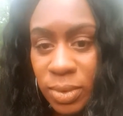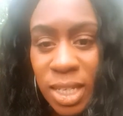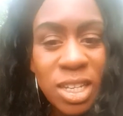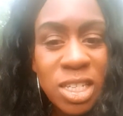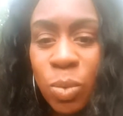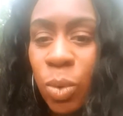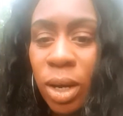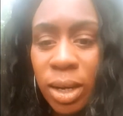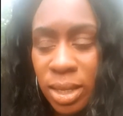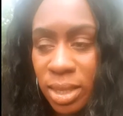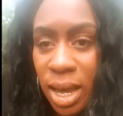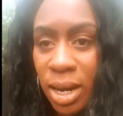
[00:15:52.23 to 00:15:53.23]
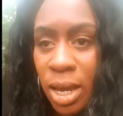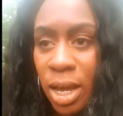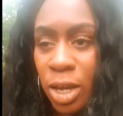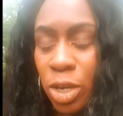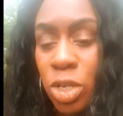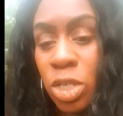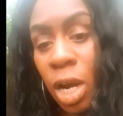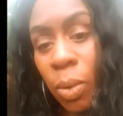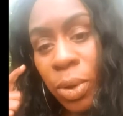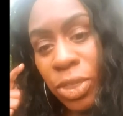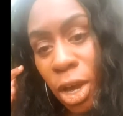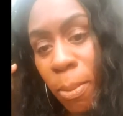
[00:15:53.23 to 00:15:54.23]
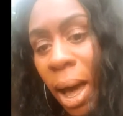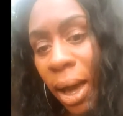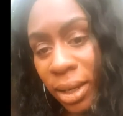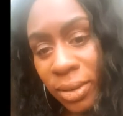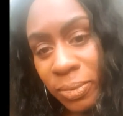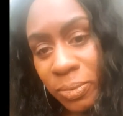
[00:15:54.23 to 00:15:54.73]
It doesn't work like that. You start with your mind,